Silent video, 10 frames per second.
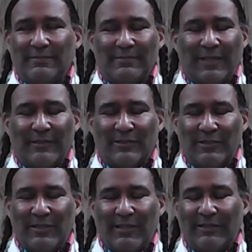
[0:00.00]

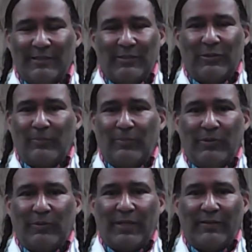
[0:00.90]
you can put
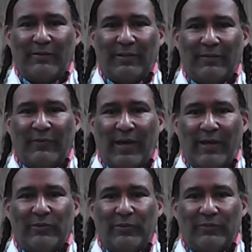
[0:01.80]
on that, the
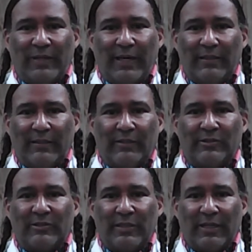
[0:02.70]
value of that.
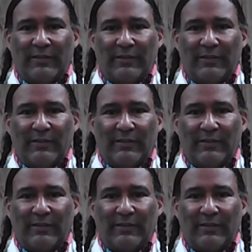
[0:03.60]
There's nothing.